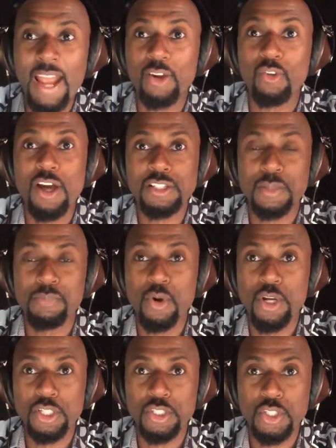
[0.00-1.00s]
back across the
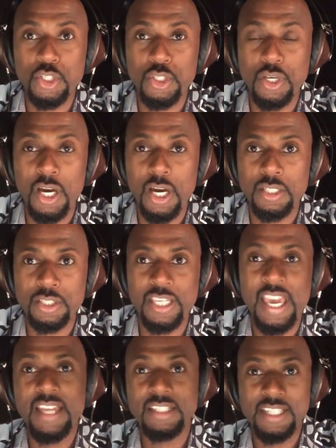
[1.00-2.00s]
border to, the, uh, to
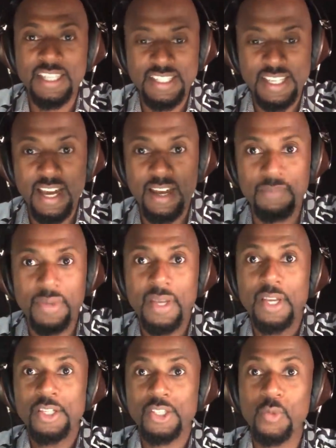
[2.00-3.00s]
Canada in time.
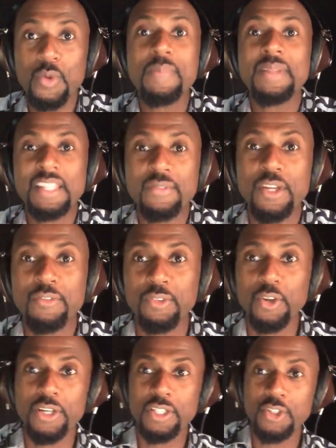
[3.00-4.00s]
So we've been living in
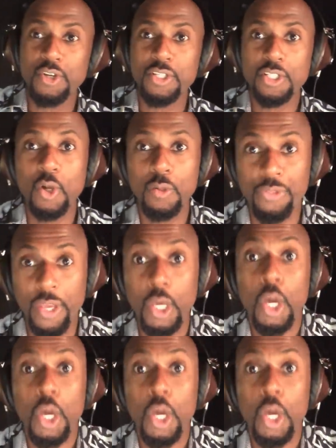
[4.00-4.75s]
Florida during this whole